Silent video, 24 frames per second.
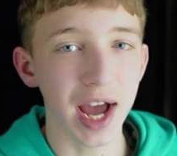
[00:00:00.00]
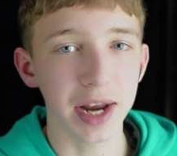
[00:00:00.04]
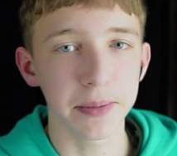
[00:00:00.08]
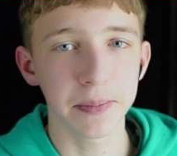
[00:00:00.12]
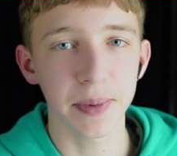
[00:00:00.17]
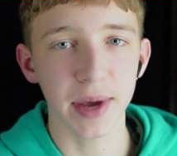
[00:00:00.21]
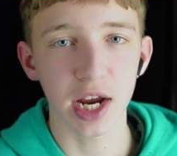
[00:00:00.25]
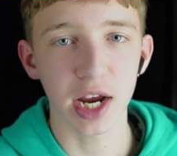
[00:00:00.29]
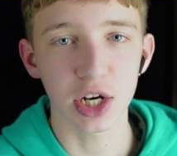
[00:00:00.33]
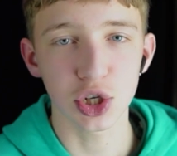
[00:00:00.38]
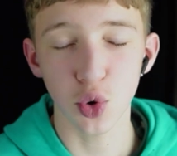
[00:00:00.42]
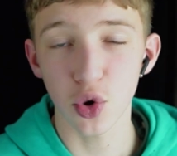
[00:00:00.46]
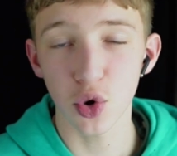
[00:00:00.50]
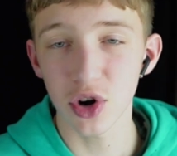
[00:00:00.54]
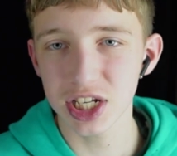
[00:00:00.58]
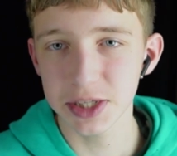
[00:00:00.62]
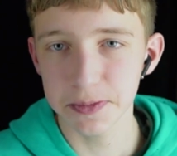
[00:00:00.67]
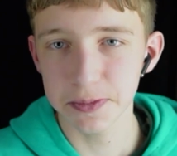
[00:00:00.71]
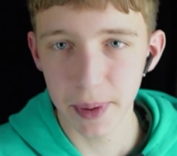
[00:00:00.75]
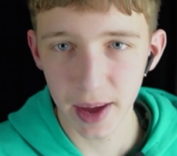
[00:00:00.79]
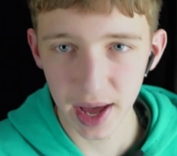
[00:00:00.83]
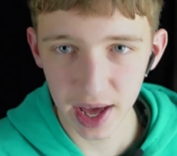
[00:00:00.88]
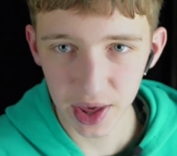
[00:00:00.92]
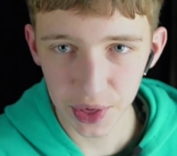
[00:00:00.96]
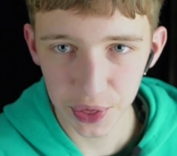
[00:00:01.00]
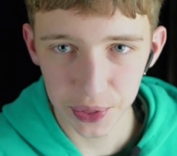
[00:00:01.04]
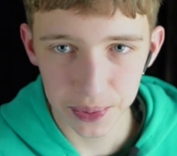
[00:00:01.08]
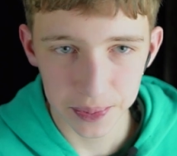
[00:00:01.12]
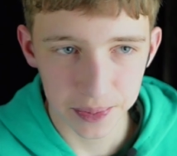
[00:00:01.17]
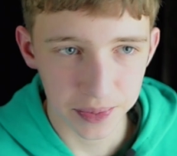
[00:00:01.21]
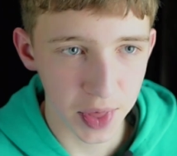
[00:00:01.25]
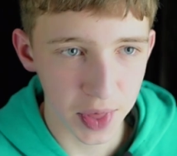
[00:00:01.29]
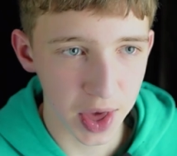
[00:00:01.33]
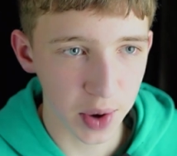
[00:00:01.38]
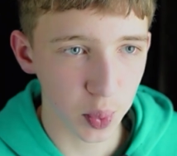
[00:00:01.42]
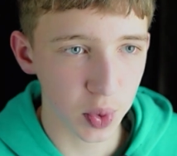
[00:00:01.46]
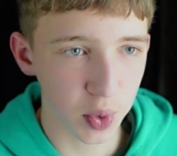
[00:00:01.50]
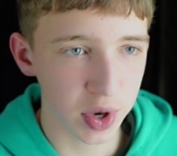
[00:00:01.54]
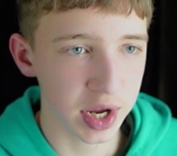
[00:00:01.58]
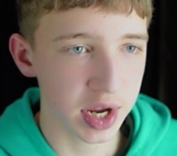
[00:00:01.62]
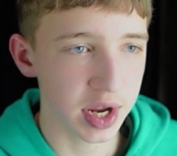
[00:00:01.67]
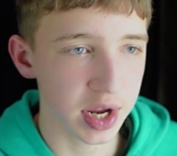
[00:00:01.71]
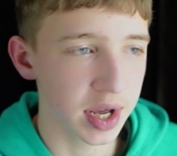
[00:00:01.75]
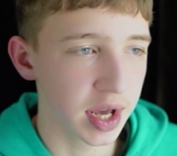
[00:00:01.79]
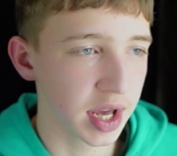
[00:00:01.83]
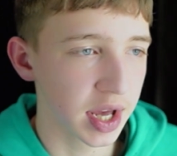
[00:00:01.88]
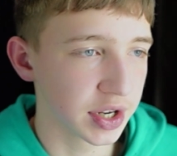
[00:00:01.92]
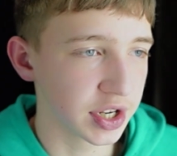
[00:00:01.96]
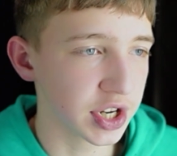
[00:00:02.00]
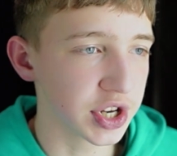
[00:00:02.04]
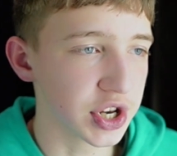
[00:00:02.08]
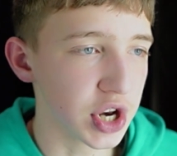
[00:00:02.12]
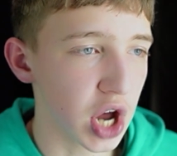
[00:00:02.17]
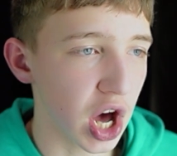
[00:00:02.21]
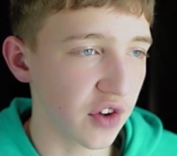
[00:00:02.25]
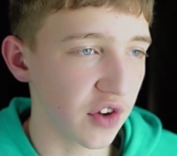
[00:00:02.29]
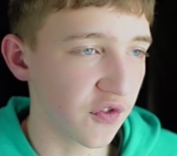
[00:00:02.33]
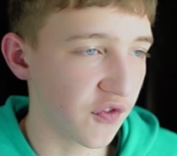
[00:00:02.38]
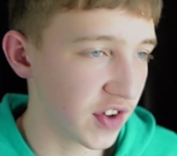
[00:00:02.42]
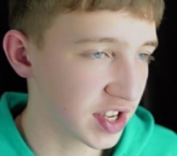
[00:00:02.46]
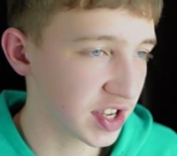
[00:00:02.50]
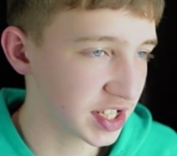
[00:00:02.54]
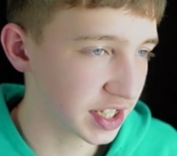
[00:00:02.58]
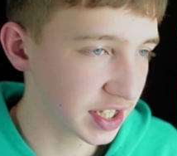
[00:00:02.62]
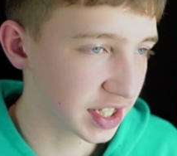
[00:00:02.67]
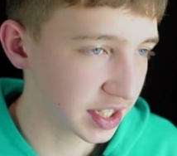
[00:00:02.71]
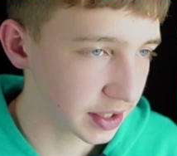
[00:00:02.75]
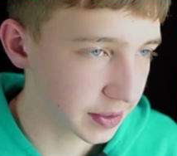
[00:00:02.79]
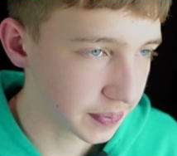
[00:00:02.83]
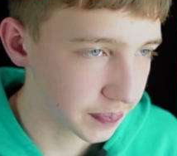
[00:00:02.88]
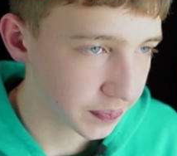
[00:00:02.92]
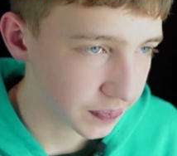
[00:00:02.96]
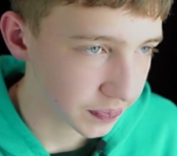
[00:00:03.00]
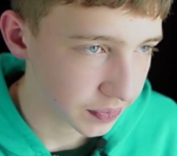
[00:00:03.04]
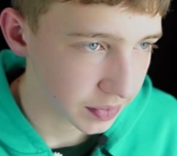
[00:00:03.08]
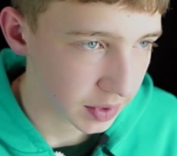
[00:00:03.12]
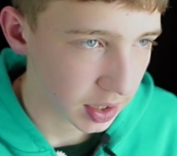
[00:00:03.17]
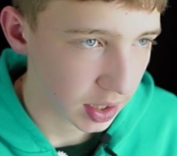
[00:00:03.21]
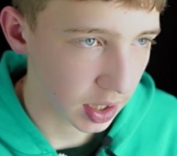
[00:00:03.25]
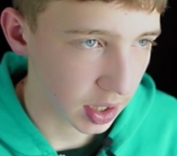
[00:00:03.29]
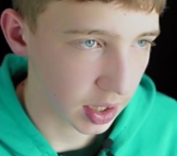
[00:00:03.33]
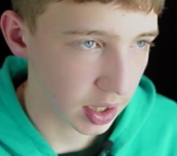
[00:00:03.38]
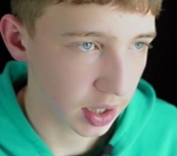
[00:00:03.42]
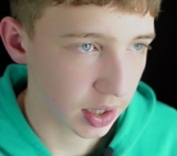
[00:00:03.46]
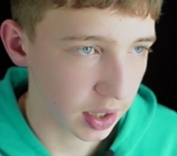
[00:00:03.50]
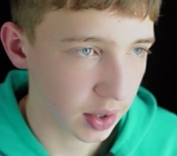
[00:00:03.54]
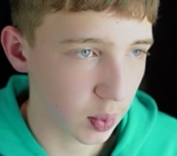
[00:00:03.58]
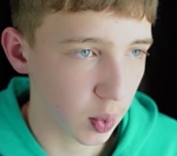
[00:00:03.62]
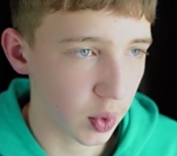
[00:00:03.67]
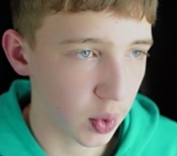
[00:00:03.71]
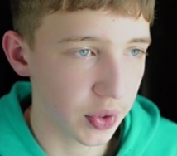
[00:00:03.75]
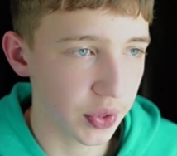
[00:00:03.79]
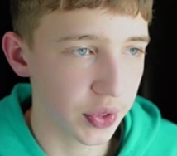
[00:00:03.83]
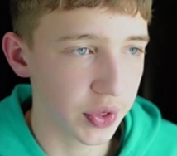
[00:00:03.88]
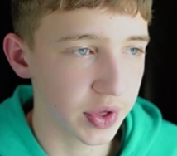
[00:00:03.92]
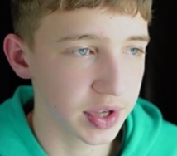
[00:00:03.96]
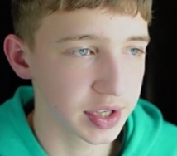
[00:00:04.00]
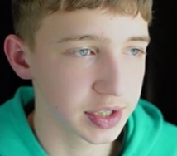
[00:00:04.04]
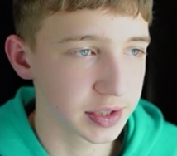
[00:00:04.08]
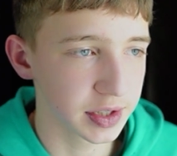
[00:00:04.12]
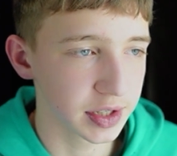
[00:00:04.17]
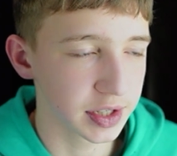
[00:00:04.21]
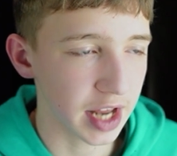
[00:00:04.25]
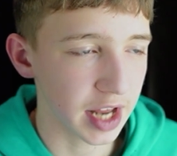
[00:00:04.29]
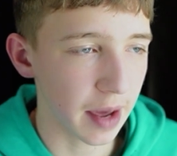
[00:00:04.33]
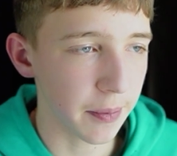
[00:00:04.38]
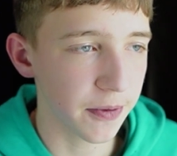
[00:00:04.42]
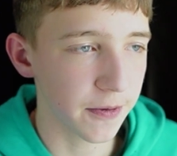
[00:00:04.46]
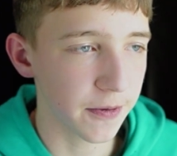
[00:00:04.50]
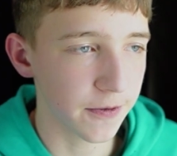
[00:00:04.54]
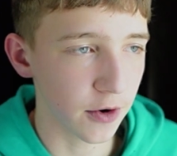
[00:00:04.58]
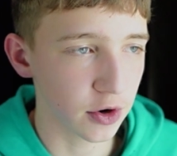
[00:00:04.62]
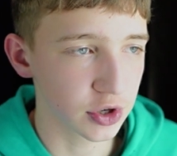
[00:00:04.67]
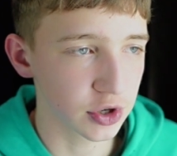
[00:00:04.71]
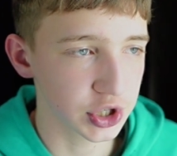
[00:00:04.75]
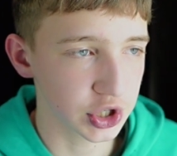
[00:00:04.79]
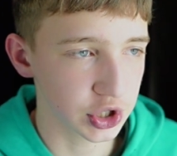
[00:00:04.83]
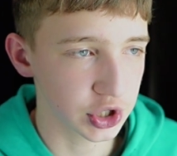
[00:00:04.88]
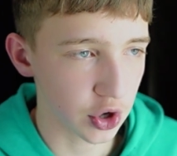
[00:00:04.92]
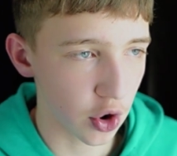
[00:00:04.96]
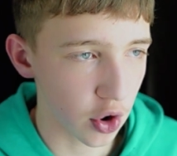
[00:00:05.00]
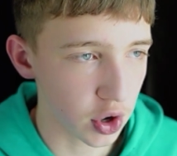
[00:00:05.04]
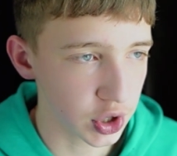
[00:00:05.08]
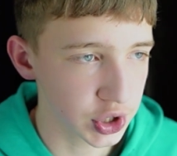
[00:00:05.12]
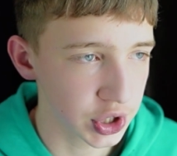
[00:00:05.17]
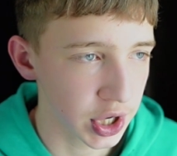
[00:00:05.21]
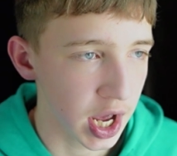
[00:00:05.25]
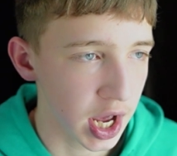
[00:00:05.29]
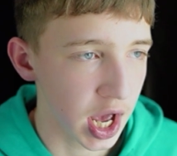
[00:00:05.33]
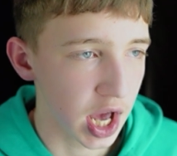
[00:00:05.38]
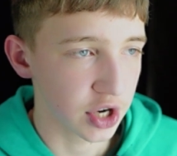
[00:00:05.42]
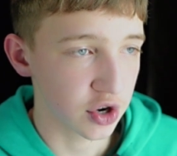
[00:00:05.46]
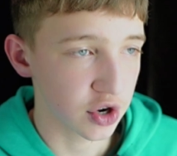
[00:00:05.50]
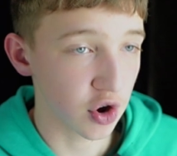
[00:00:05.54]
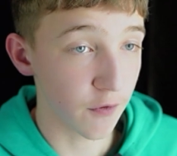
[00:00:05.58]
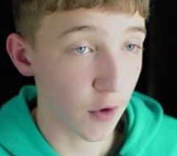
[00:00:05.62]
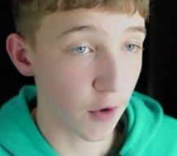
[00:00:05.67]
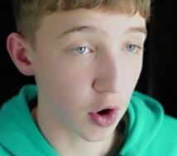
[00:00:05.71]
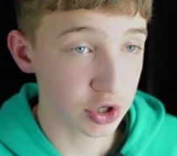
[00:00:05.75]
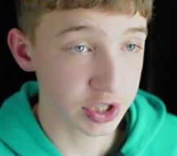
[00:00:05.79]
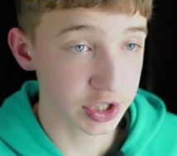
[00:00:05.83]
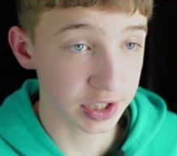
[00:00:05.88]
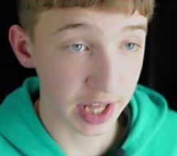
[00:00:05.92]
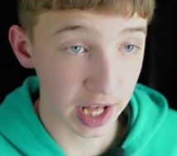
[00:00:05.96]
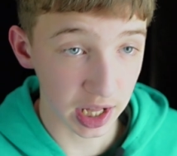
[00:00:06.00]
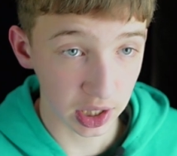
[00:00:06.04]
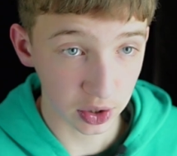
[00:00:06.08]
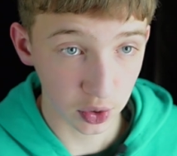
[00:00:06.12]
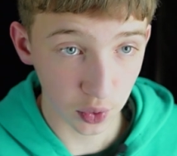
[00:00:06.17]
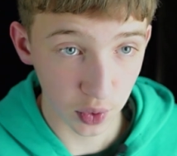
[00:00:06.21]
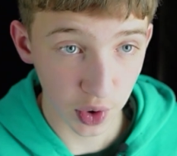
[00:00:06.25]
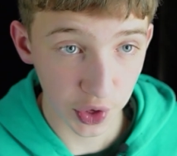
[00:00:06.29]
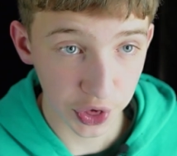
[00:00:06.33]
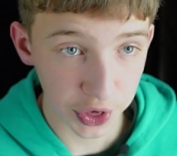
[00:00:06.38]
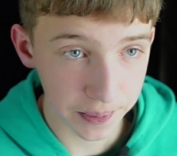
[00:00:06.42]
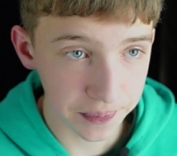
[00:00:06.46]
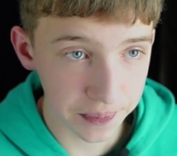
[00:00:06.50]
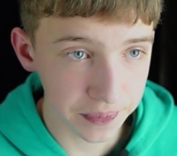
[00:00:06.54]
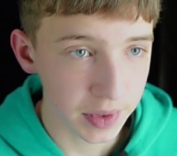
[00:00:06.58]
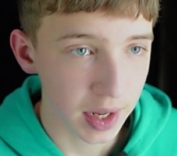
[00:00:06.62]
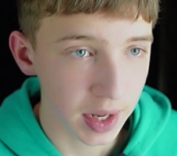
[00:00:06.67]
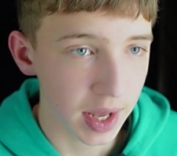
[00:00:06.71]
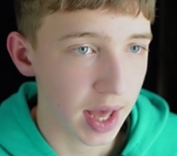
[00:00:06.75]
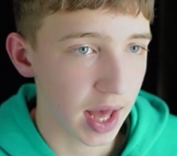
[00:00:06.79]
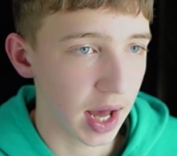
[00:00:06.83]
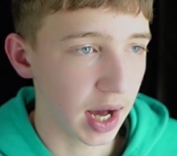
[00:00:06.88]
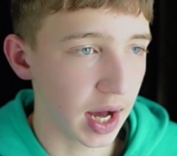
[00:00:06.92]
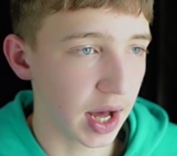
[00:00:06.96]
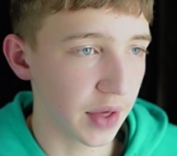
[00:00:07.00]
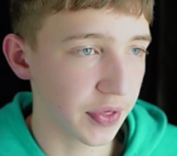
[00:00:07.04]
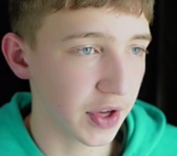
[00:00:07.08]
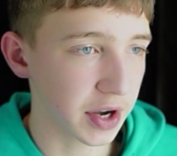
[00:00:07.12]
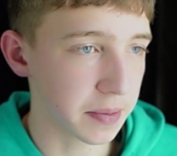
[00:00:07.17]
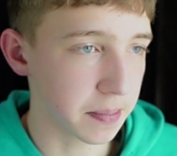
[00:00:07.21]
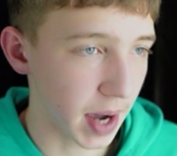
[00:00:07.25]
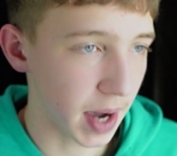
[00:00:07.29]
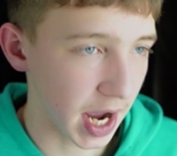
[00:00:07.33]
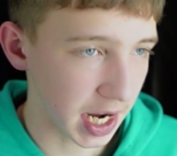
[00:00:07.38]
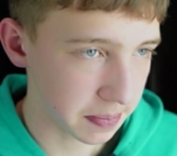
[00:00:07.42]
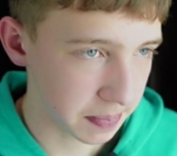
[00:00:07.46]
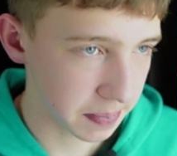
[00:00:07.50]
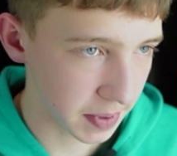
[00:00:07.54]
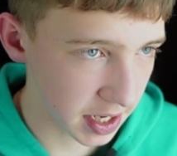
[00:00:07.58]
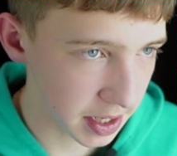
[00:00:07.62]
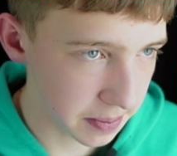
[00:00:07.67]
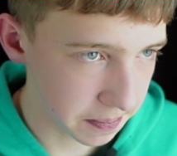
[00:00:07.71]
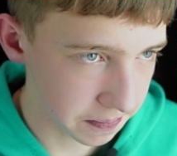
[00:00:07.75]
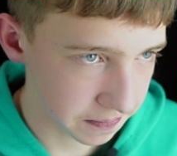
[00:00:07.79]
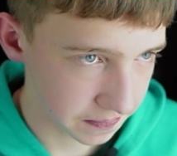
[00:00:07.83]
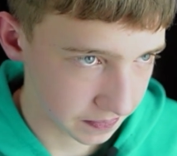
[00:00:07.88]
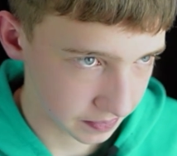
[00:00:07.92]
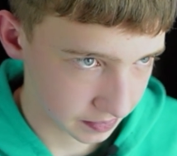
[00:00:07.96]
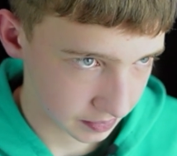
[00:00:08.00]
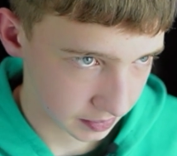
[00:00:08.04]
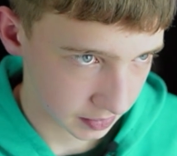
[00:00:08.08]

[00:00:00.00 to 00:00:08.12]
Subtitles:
might be a shortest path that we did not visited with this depth first search traversal algorithm. That might be,